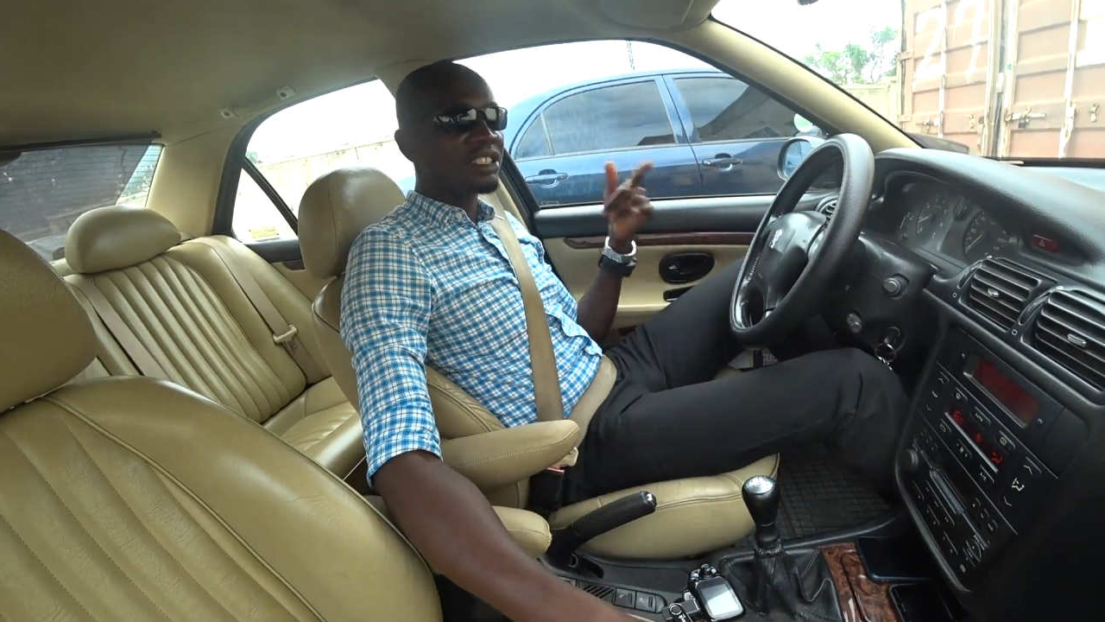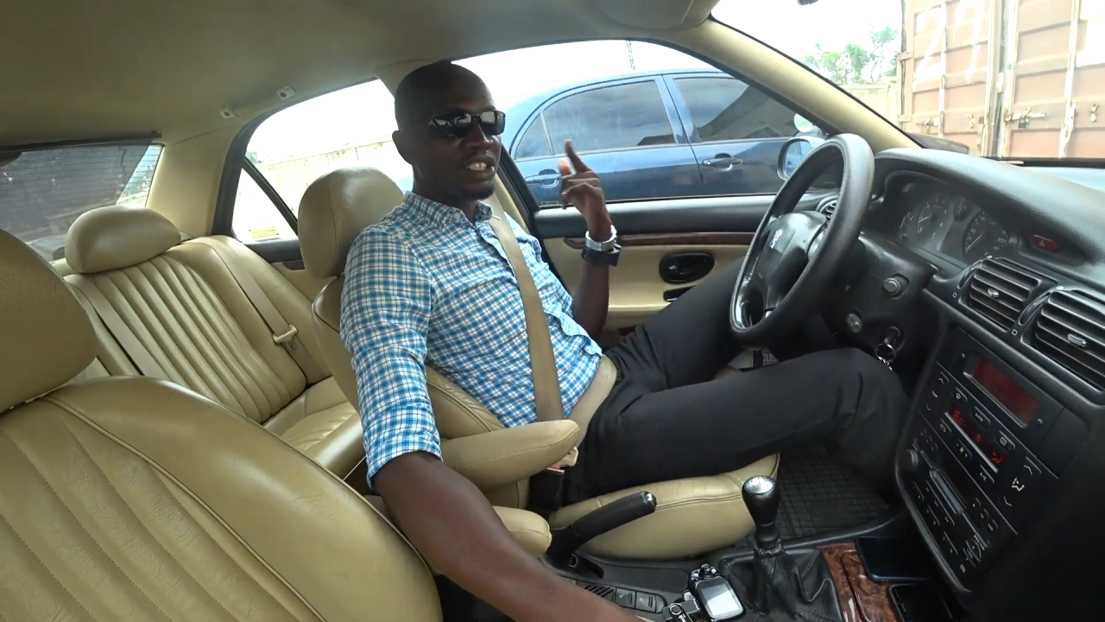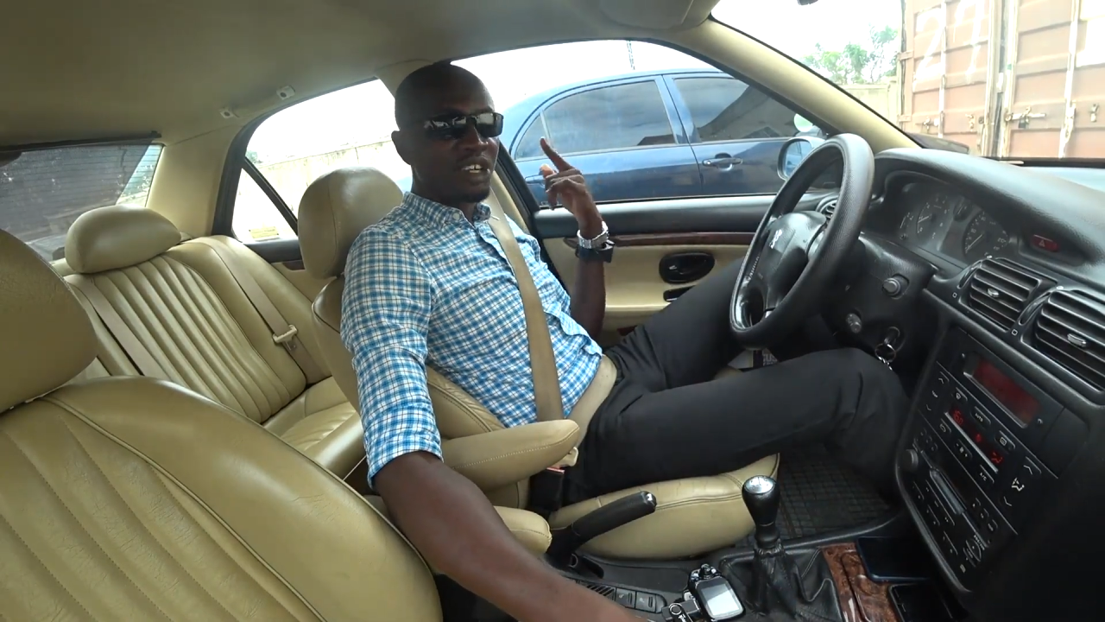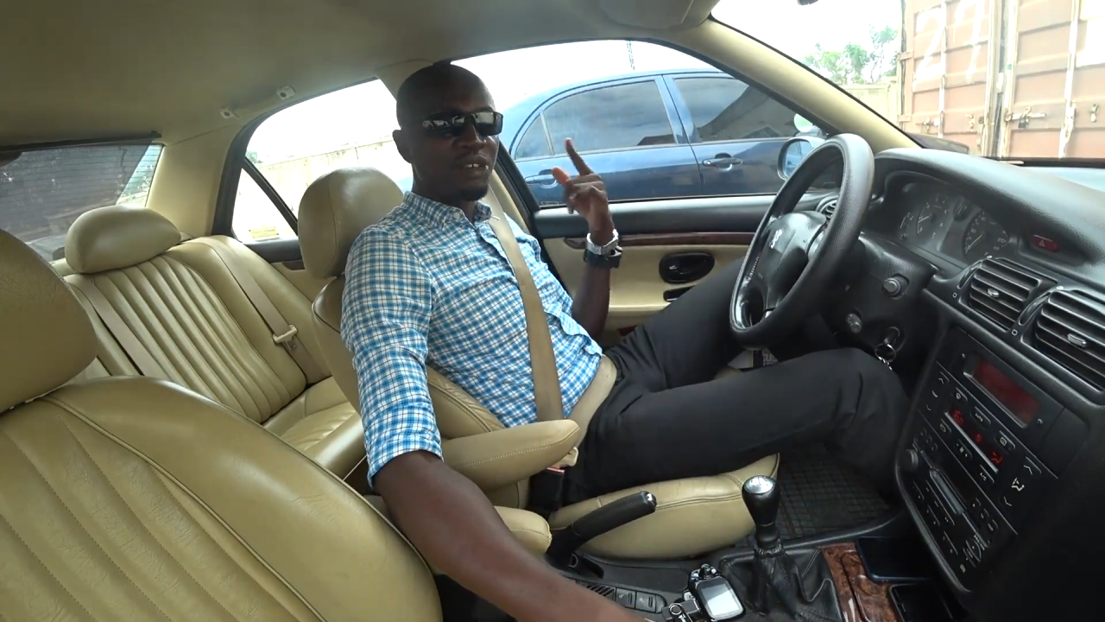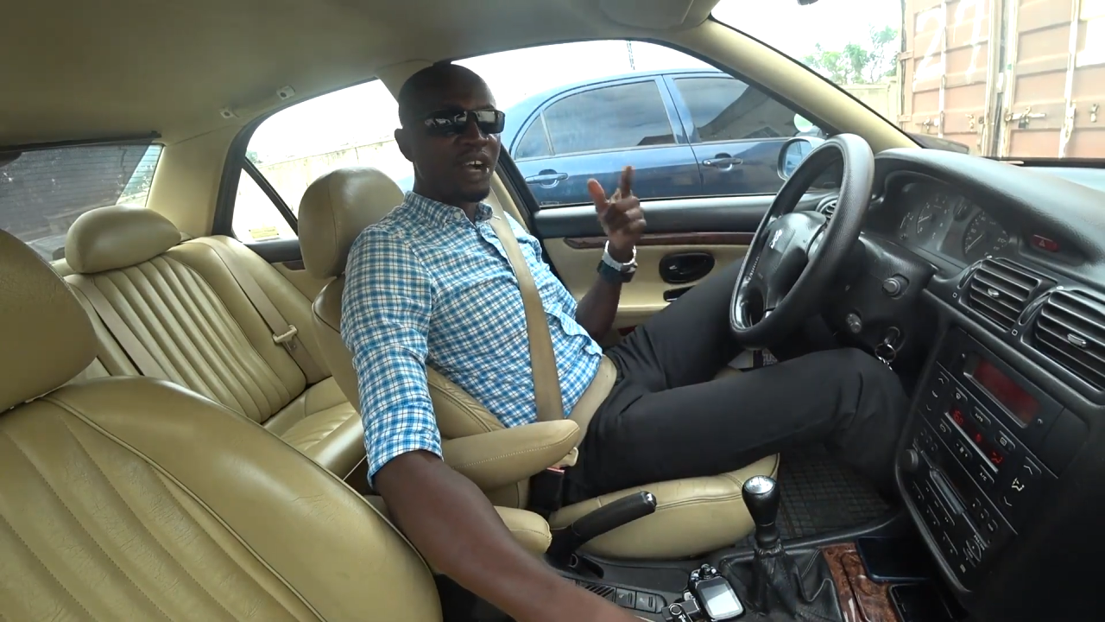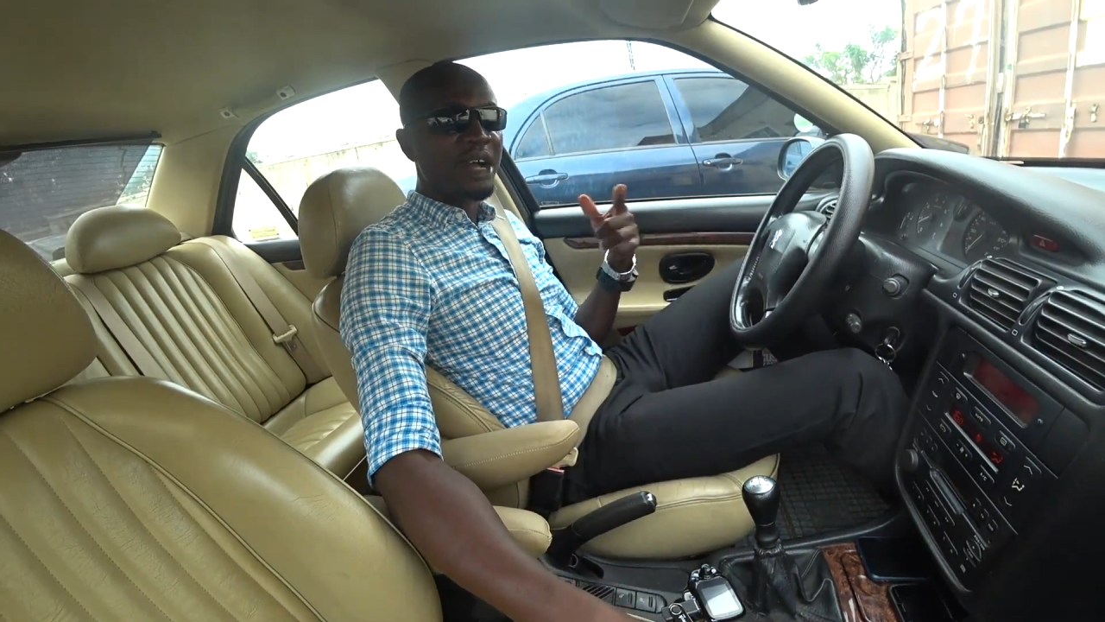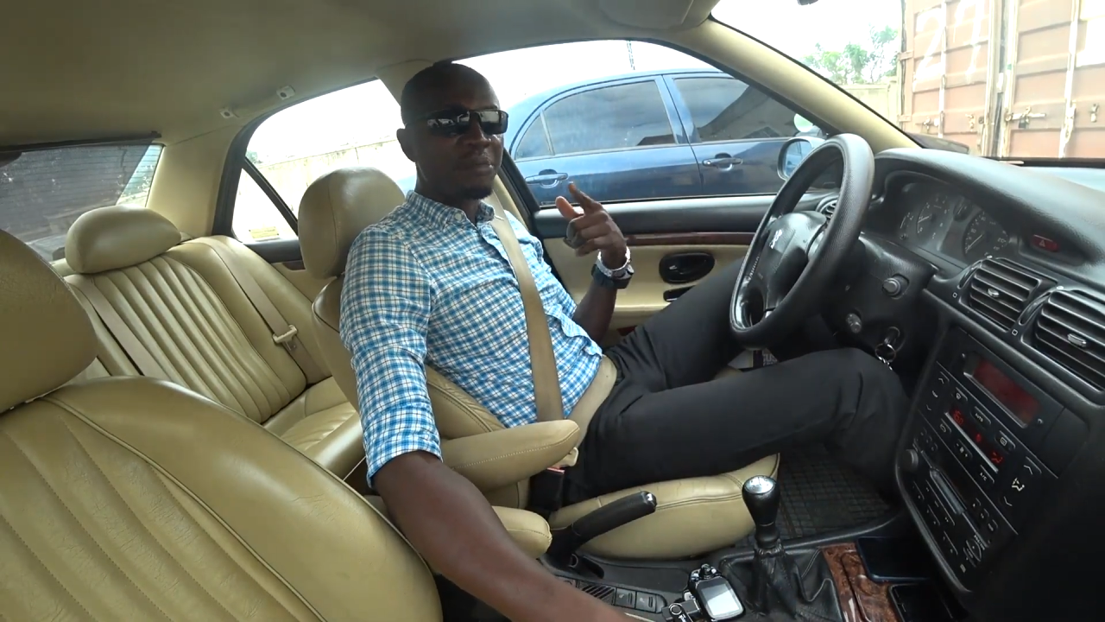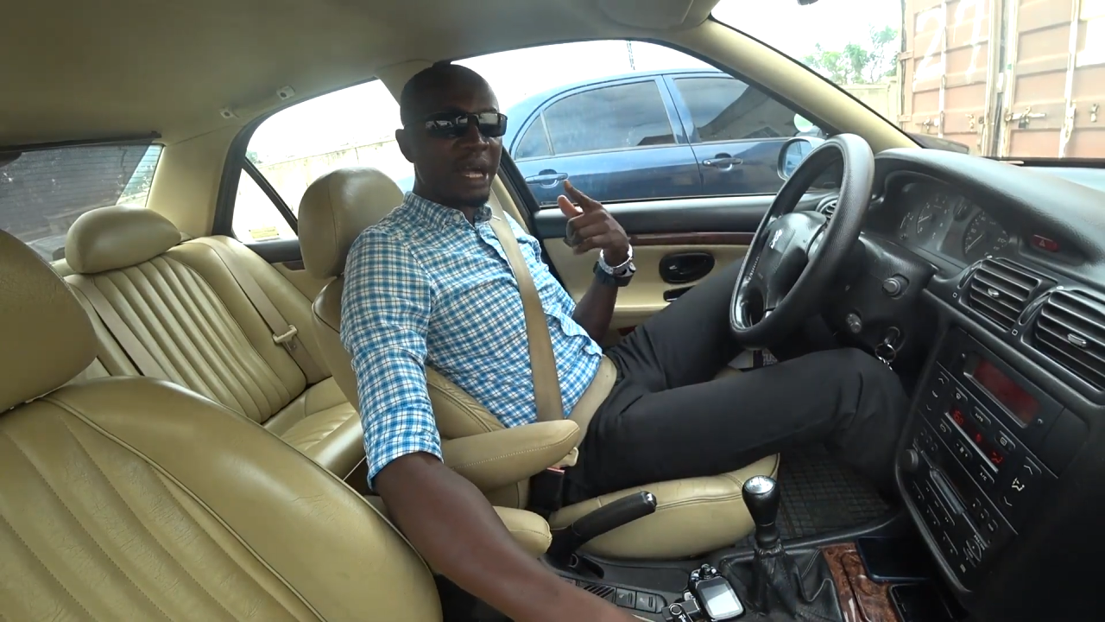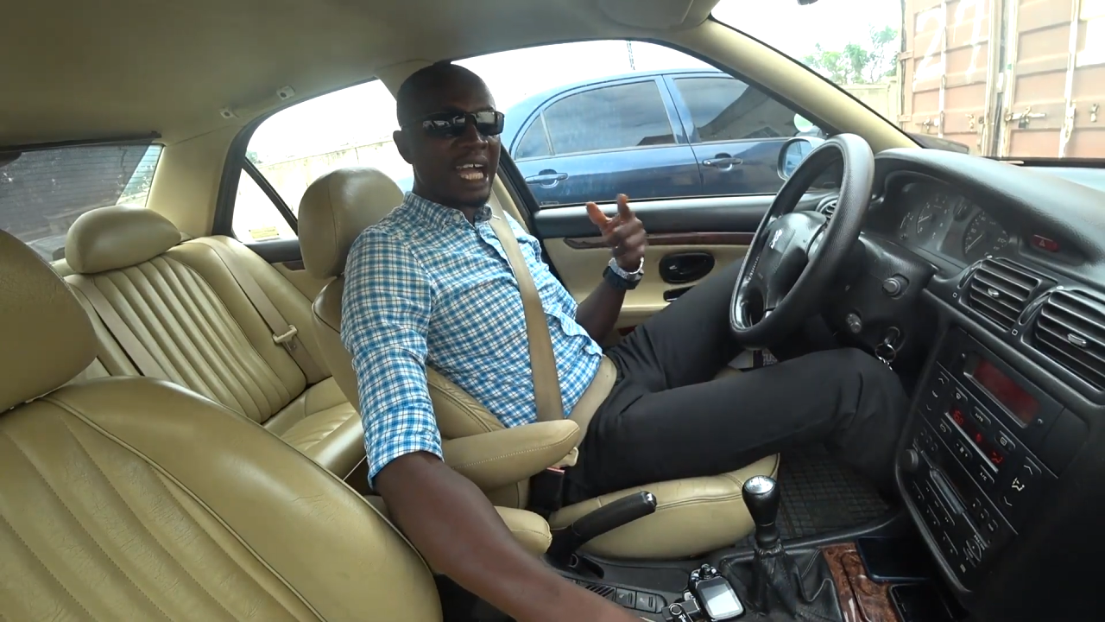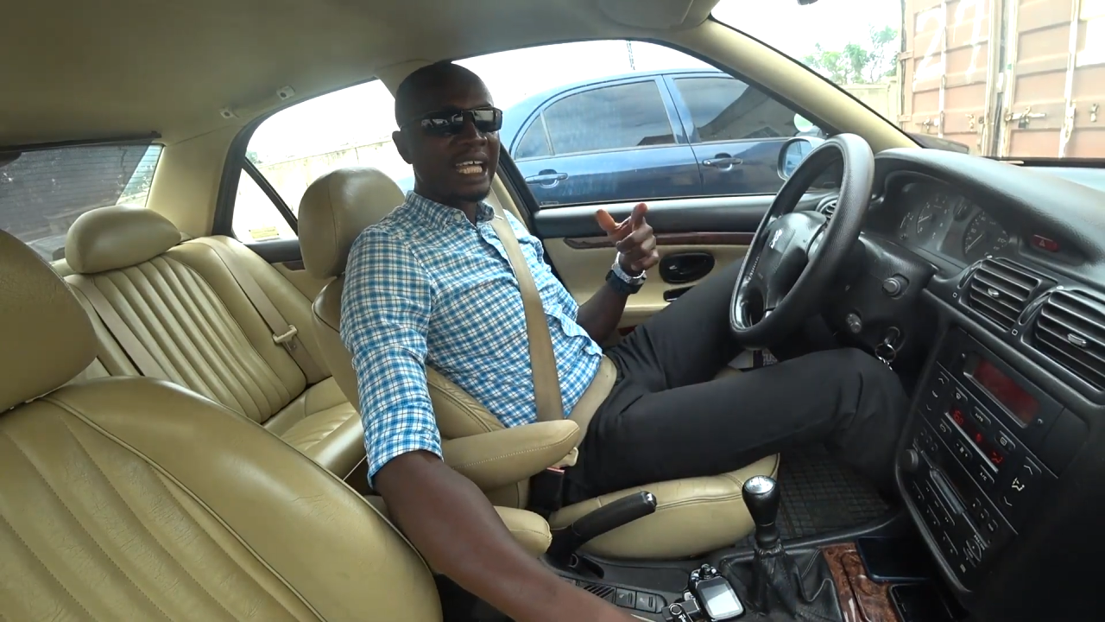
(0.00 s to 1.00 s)
is don't go and
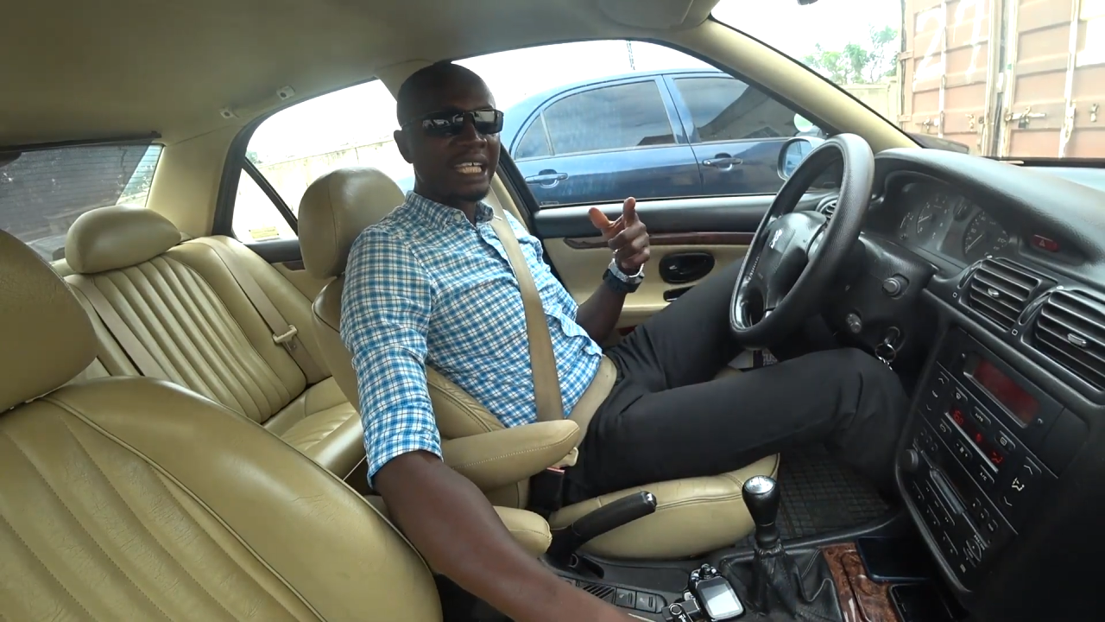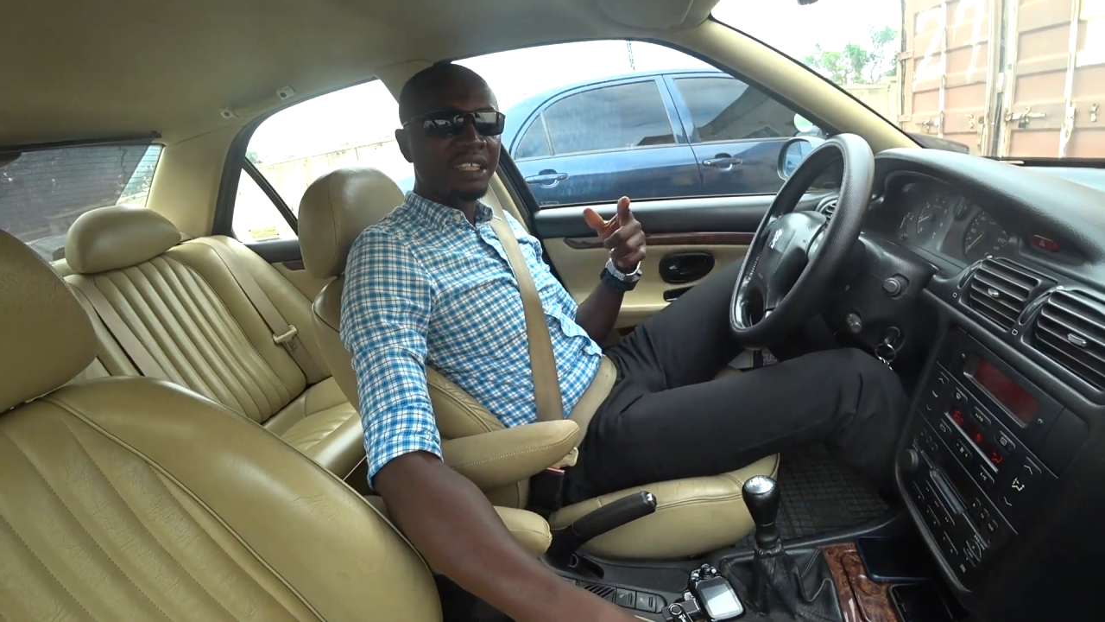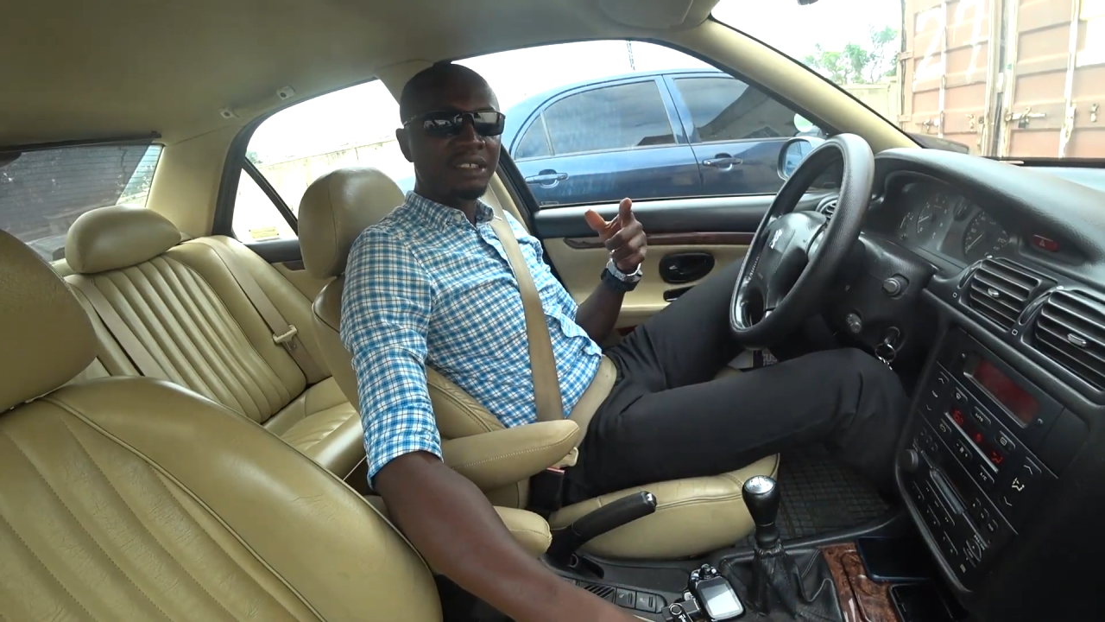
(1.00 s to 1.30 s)
buy